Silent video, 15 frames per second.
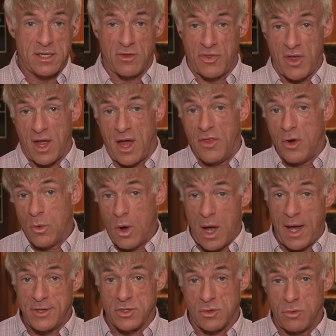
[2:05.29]
And to think
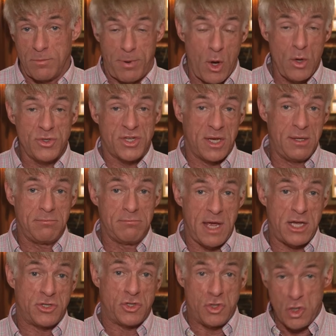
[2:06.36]
otherwise or oppose it
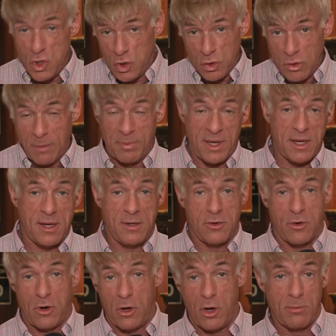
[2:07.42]
makes you a
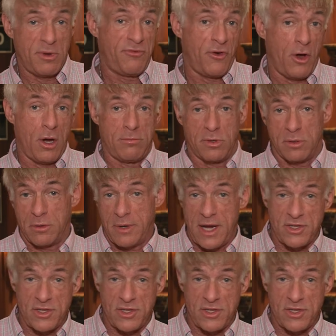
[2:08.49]
bigot or a homophobe or